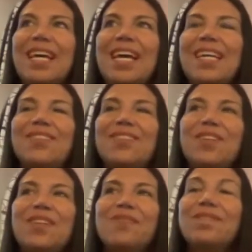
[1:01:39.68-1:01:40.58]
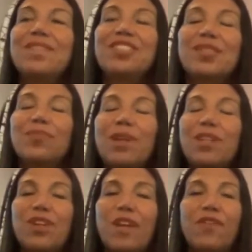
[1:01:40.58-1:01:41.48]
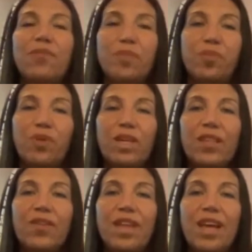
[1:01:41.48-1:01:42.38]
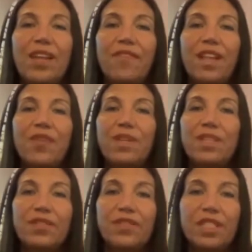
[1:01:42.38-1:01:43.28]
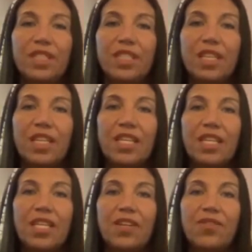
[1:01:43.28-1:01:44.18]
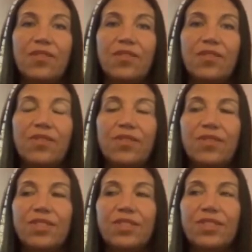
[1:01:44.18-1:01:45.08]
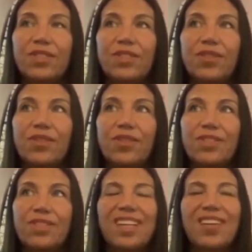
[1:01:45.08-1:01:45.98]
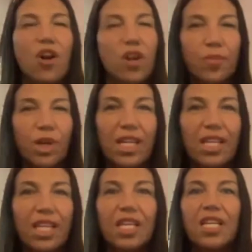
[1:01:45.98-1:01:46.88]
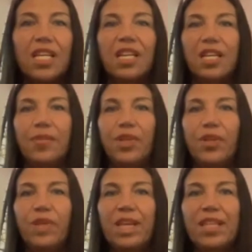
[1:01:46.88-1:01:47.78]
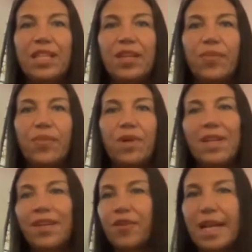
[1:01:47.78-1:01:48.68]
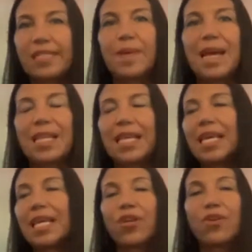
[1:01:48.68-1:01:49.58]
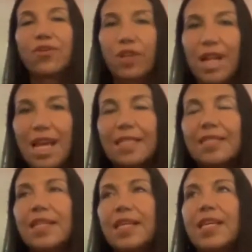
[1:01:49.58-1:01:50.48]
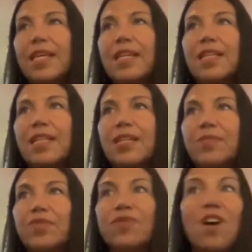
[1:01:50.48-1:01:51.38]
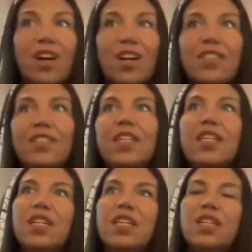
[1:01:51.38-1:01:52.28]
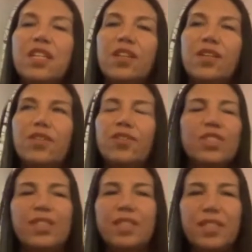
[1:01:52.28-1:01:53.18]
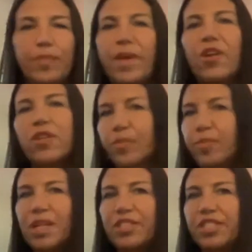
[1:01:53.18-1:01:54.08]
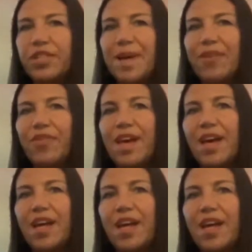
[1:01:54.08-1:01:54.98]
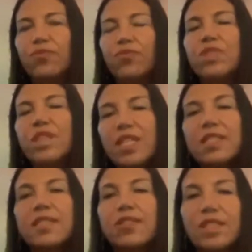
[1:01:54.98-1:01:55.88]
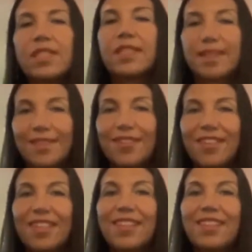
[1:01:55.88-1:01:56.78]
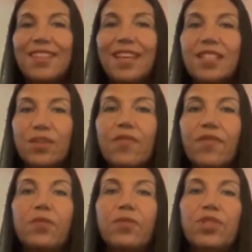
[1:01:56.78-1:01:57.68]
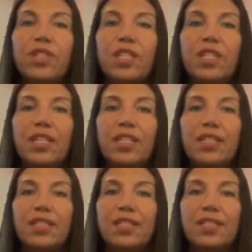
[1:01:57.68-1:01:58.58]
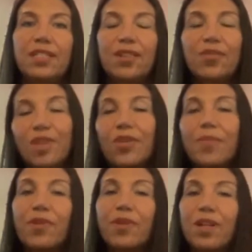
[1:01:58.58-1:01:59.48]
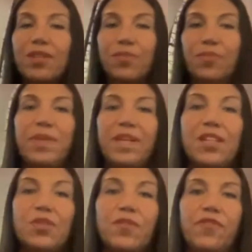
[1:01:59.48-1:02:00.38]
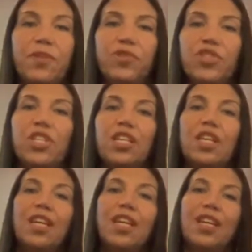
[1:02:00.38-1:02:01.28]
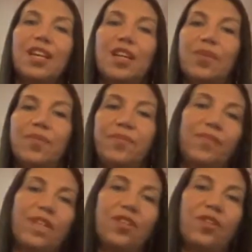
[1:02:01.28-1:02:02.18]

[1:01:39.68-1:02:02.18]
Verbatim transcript: I don't know. I really just want to drive home the point, though, that if anyone is feeling like, you know, they're, they're stuck in heartbreak, um, you know, they, they want to get their ex back, they can't get over an ex, they can't um, move on, you know they're just in despair and depression about that to really seriously consider that that the twin flame journey is they could they could be going on a being on a twin flame journey, um, and you